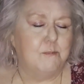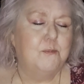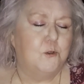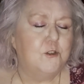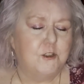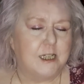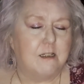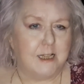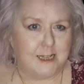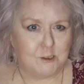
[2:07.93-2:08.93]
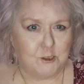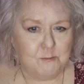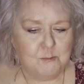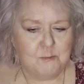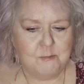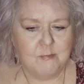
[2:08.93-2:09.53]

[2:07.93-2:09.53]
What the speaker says: poetry collection.